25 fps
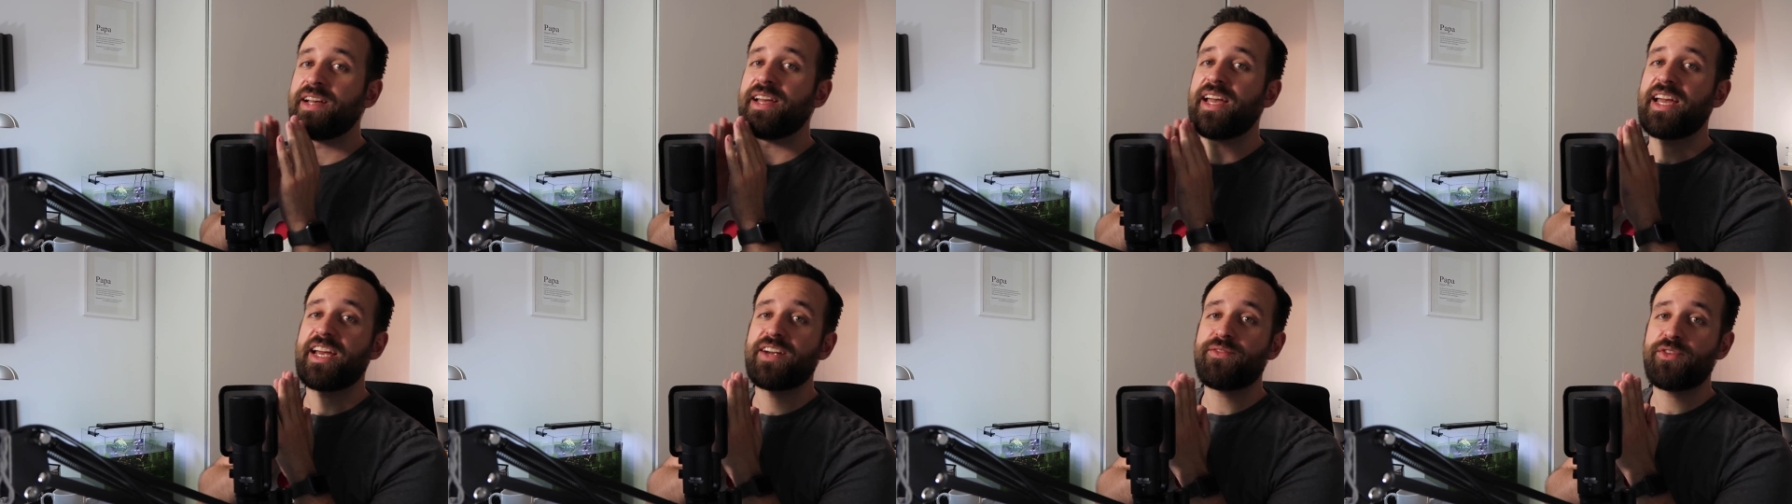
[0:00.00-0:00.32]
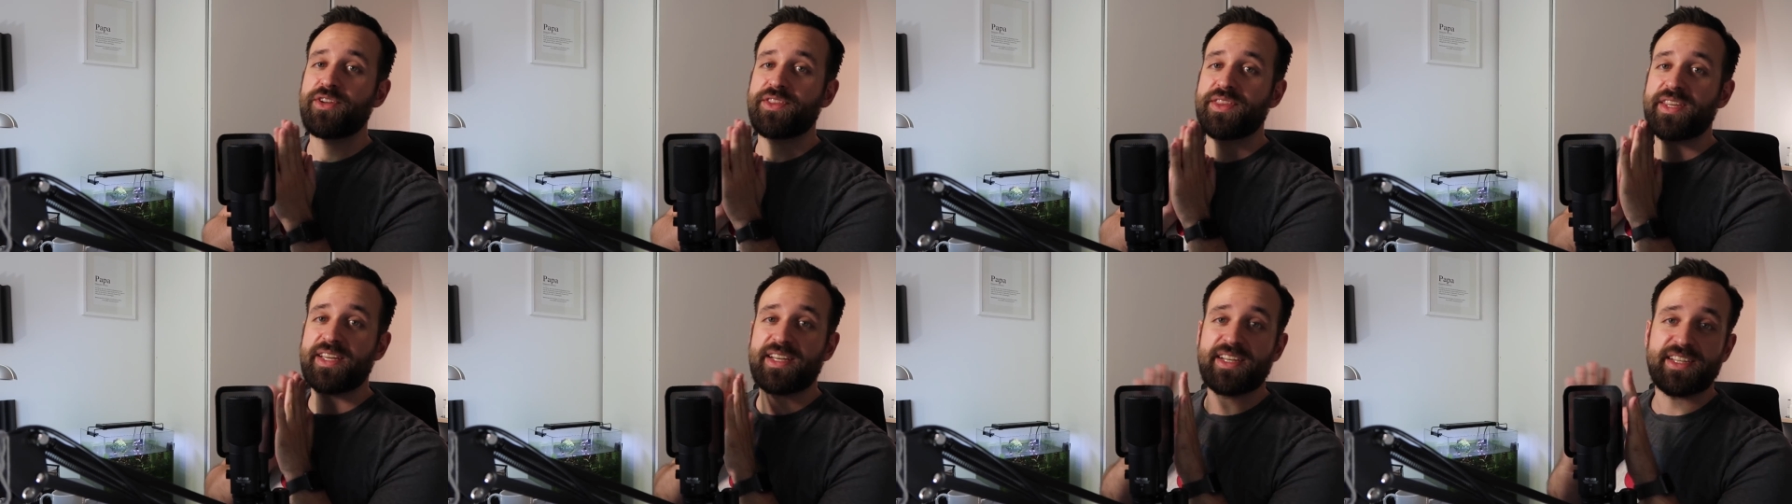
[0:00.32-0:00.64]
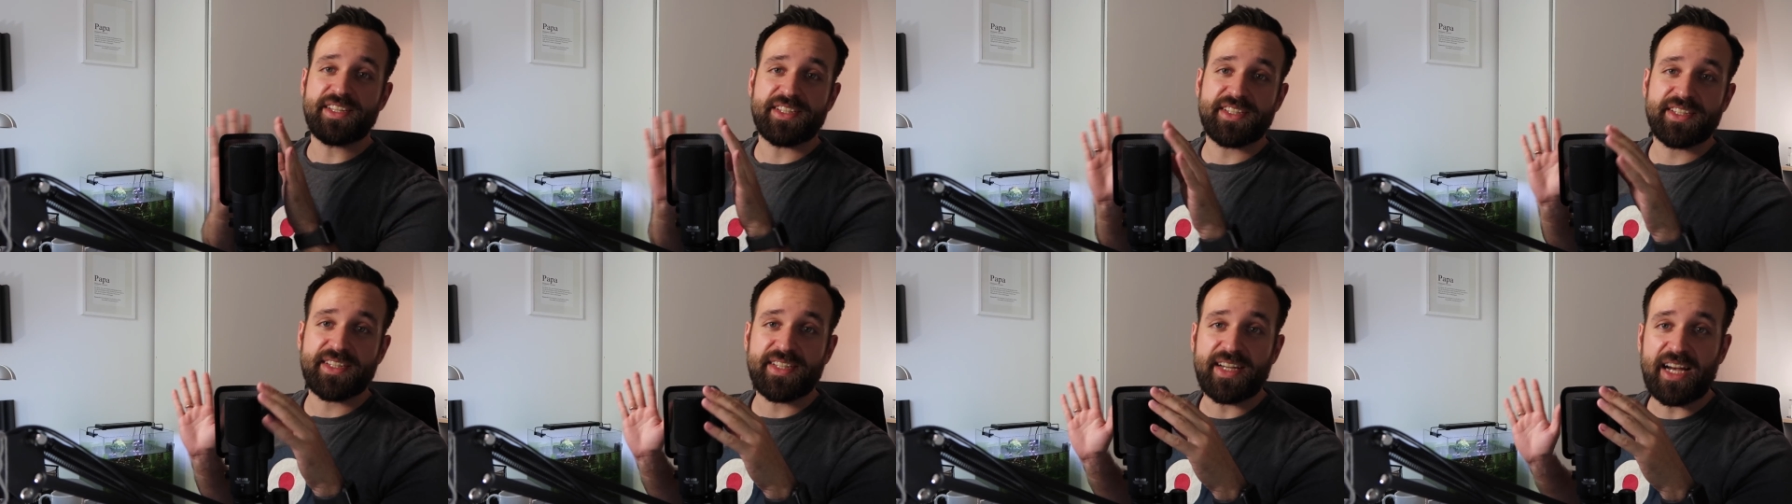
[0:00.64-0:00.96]
Everything
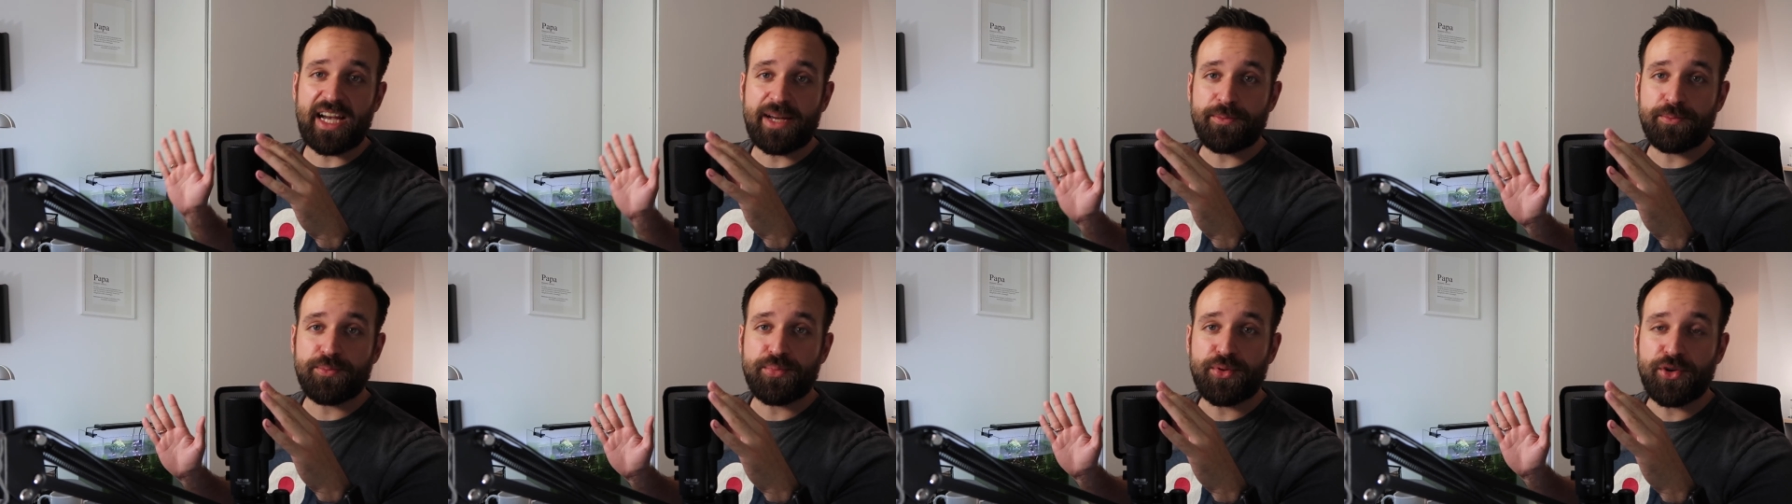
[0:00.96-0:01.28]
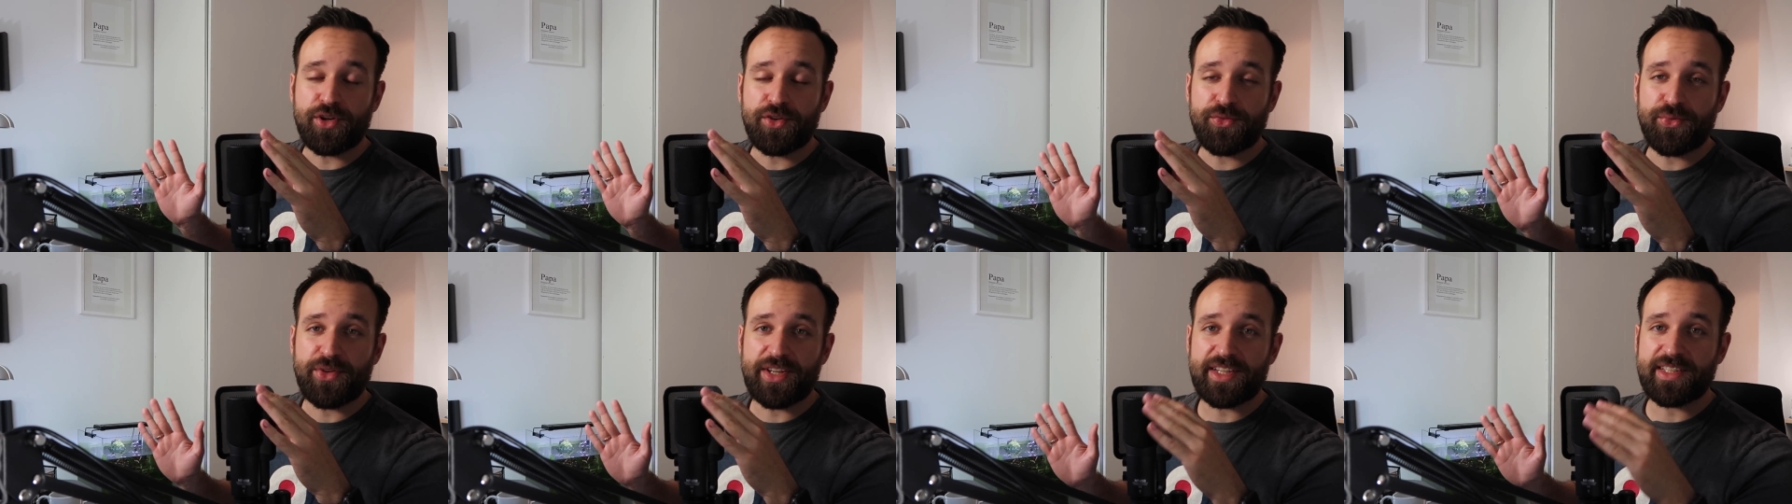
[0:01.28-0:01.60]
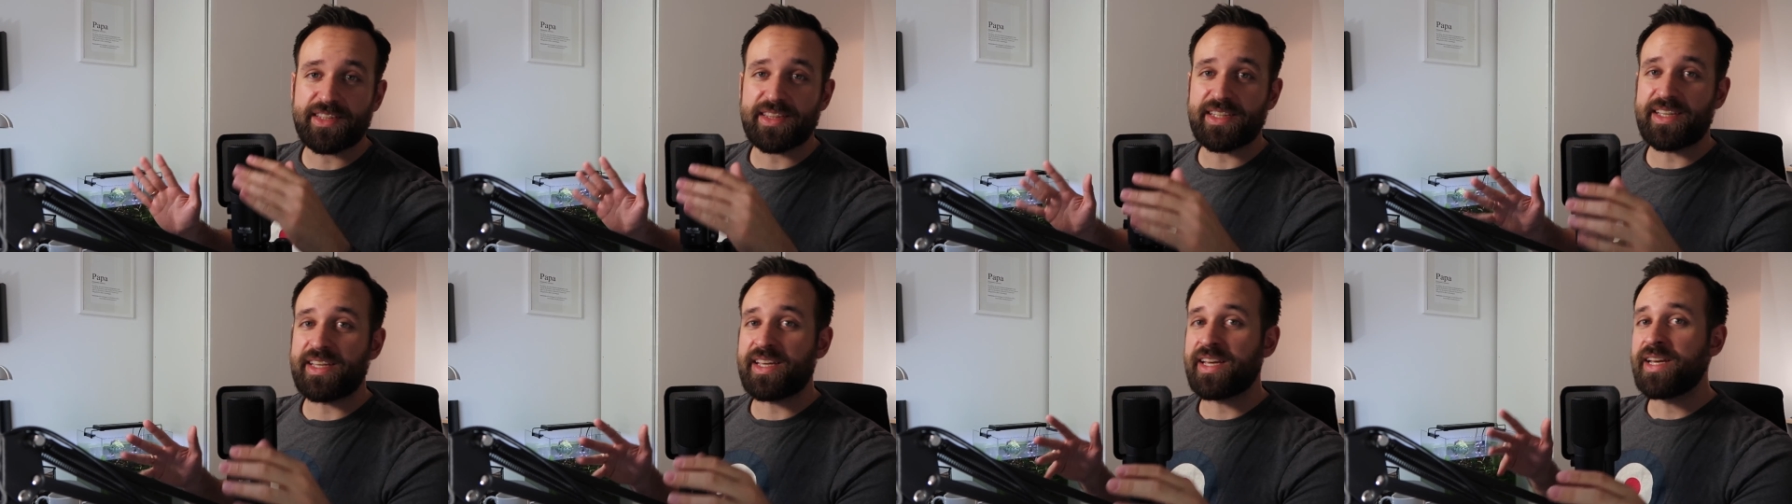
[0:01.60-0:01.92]
is timed
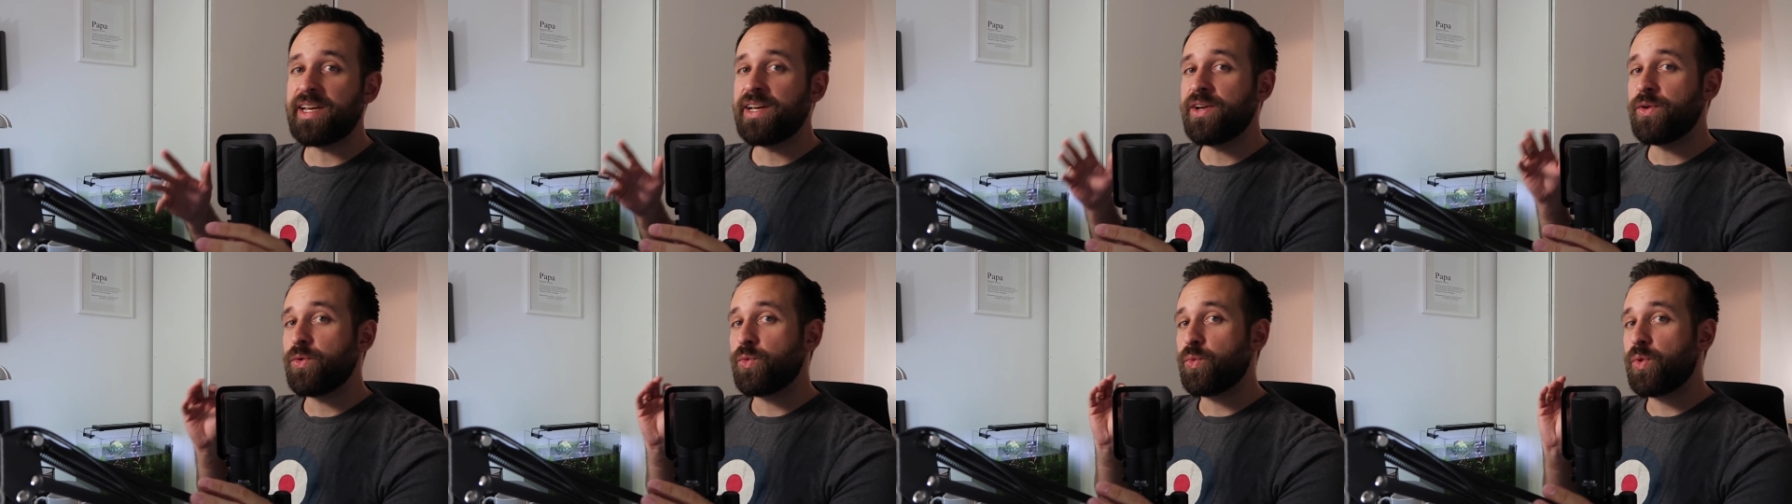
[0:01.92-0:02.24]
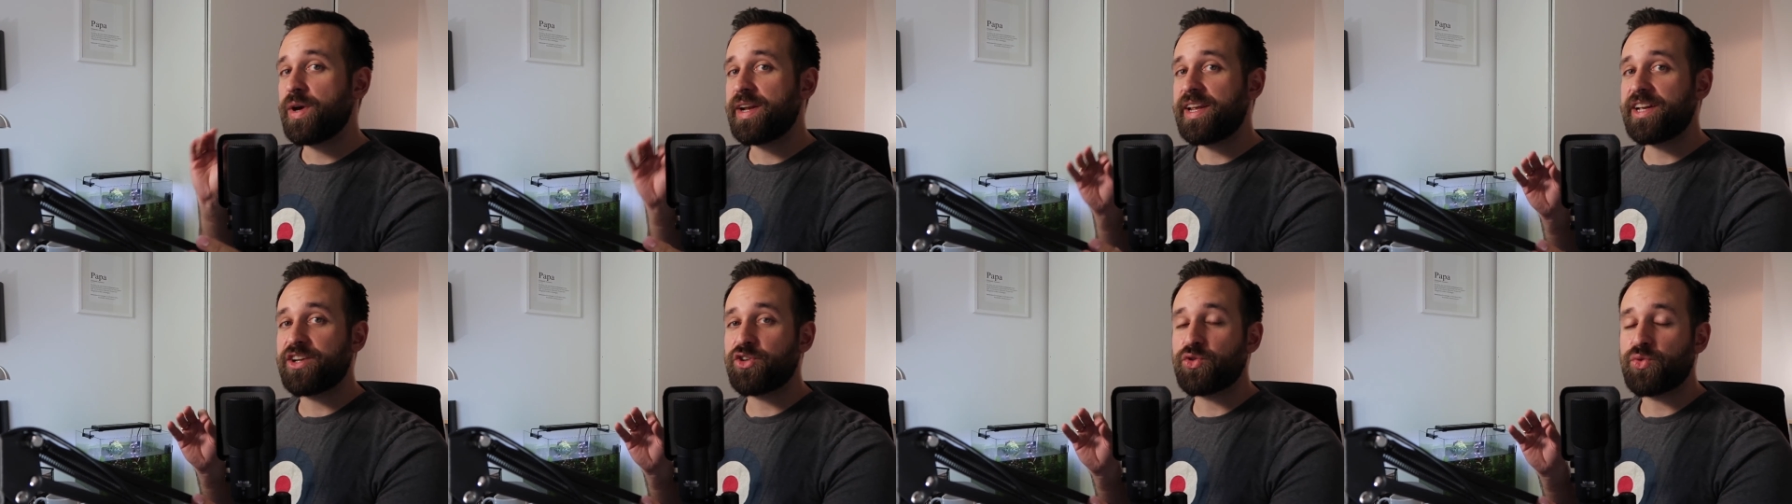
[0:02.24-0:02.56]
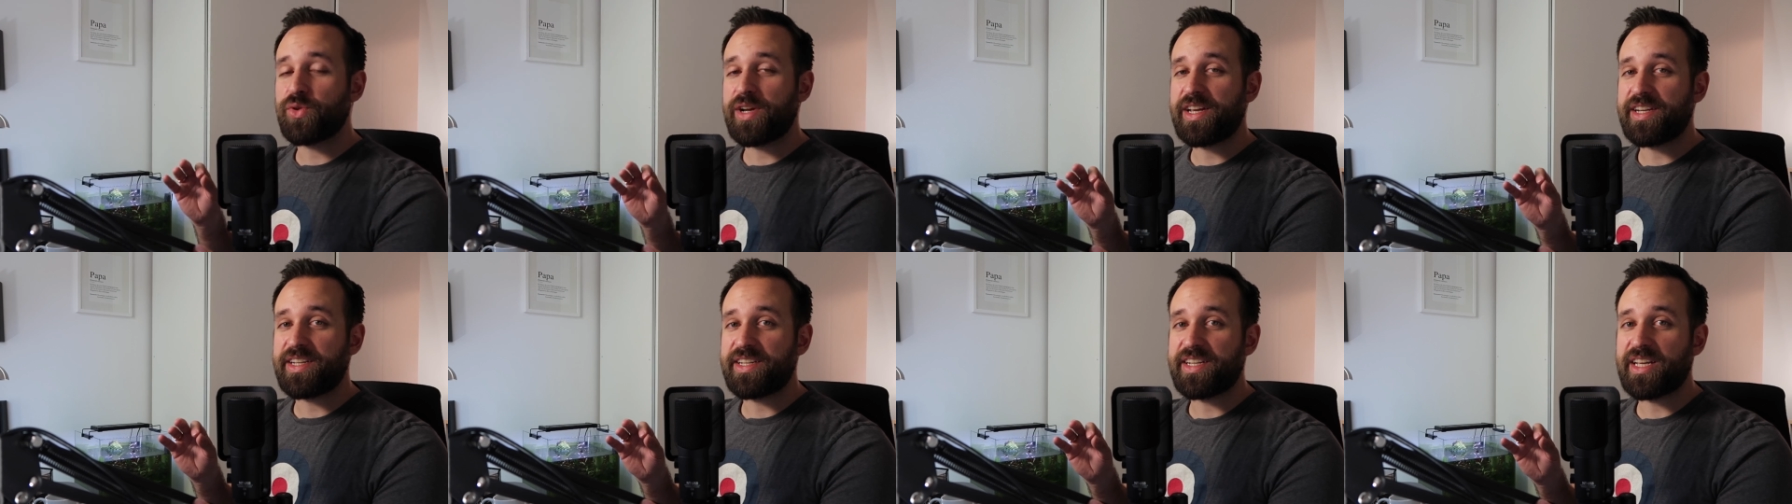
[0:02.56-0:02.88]
perfectly when I
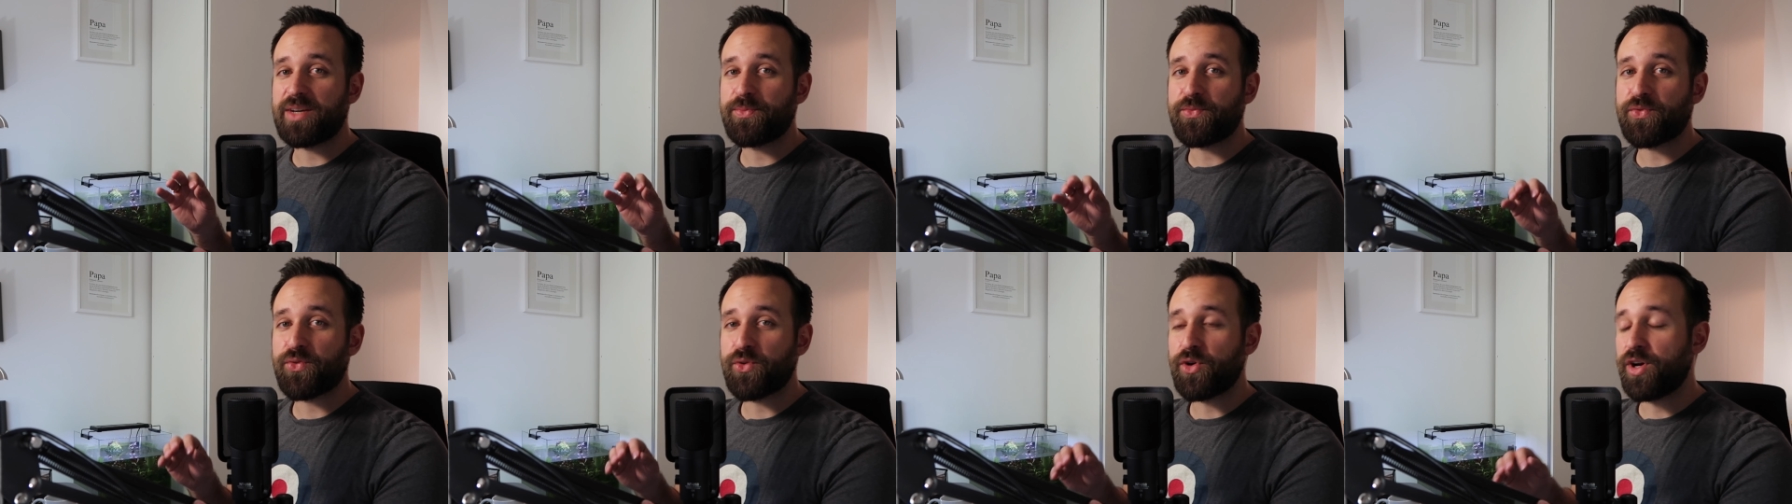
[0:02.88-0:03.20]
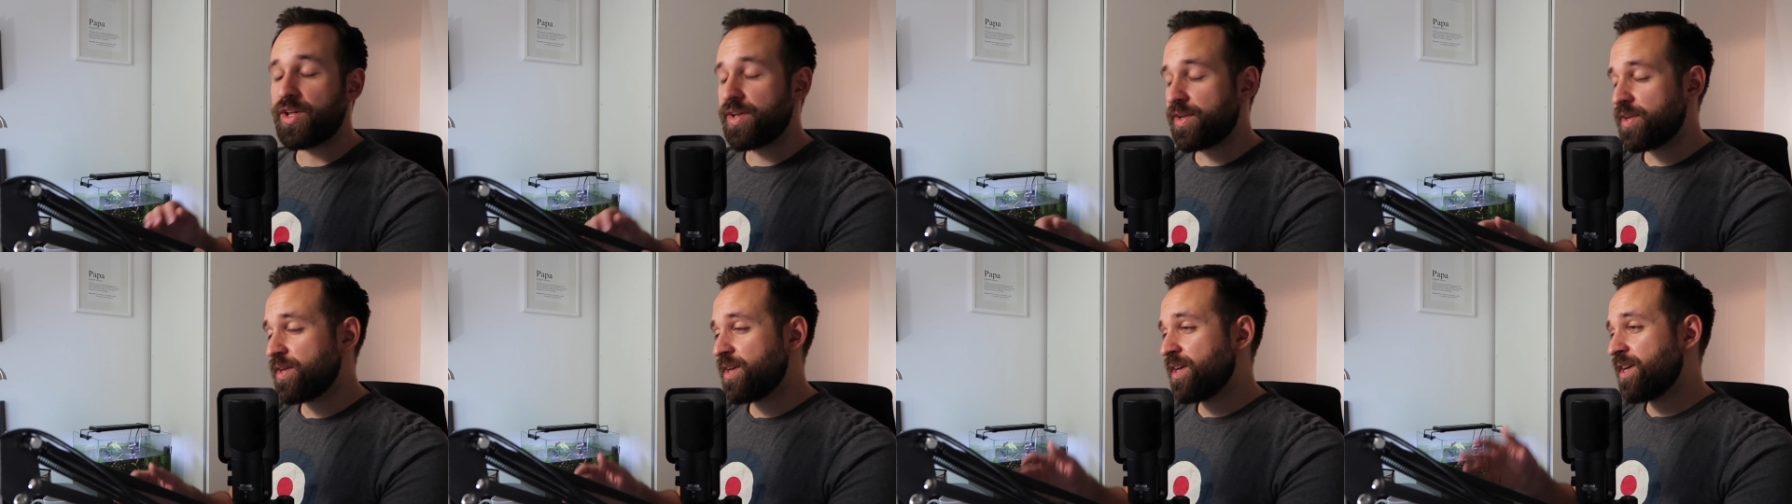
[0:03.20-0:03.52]
create it upfront.